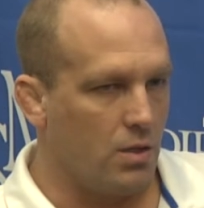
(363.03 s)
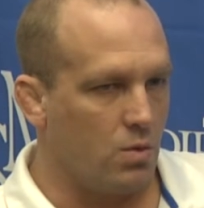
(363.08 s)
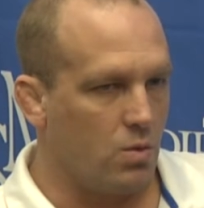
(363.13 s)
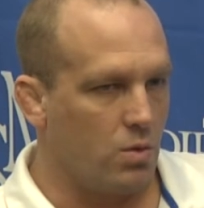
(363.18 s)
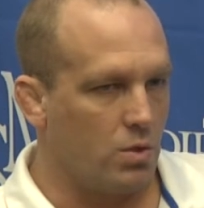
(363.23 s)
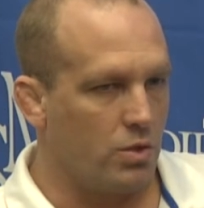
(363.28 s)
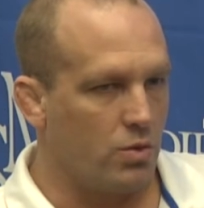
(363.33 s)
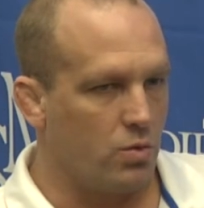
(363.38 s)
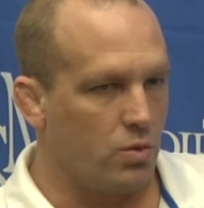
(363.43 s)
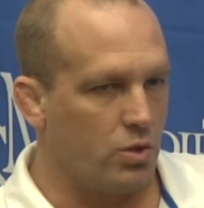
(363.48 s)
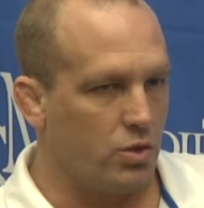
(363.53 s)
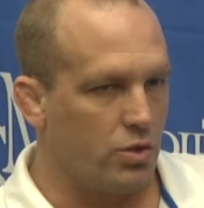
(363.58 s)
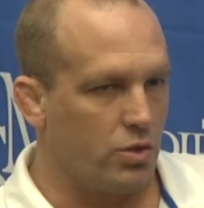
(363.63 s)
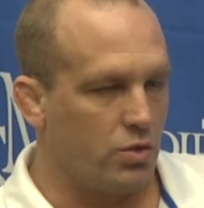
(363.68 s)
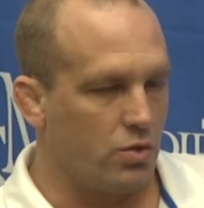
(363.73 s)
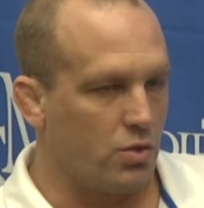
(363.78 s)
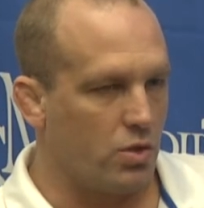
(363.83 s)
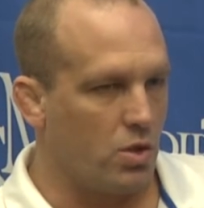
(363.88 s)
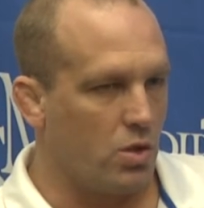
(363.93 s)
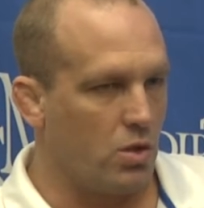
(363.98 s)
we're
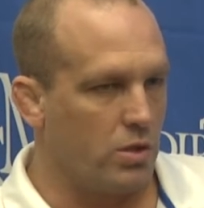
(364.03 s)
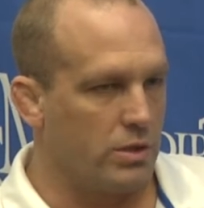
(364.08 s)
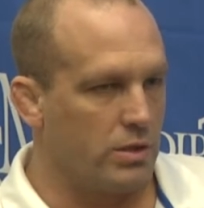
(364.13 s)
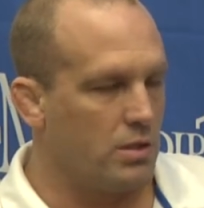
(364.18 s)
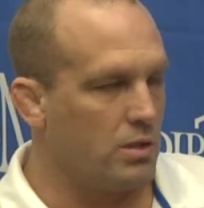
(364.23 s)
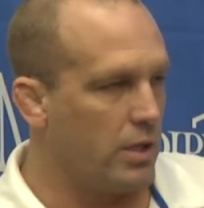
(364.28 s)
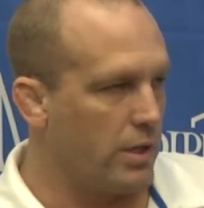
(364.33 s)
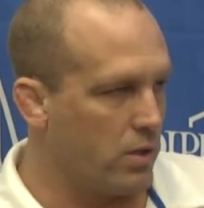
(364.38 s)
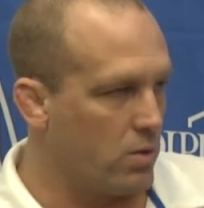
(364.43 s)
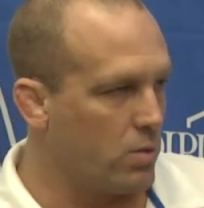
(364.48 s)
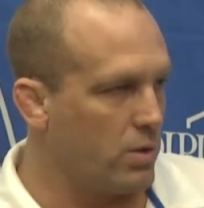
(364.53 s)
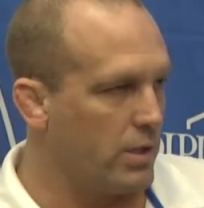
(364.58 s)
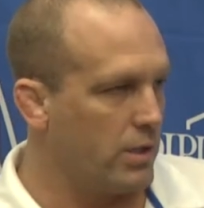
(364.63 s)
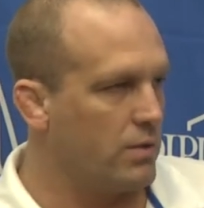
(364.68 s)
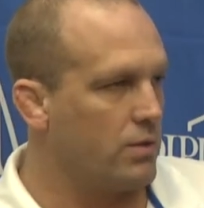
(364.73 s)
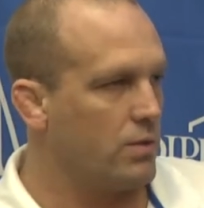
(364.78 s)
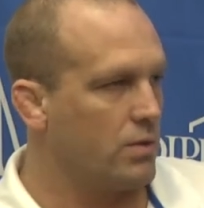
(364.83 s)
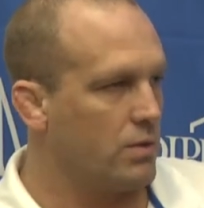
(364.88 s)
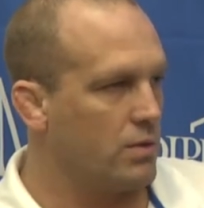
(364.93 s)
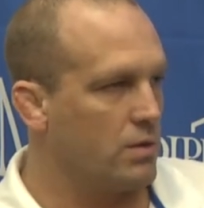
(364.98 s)
strong in the lighter
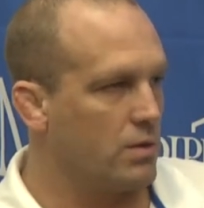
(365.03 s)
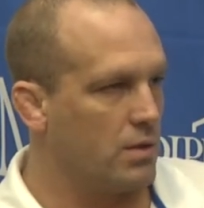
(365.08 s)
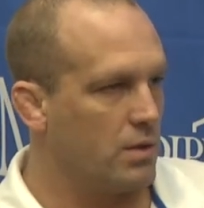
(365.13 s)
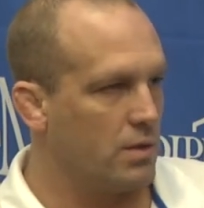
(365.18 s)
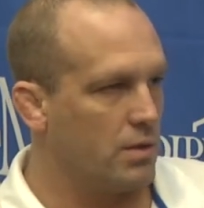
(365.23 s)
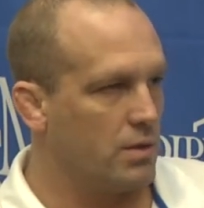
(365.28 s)
weights.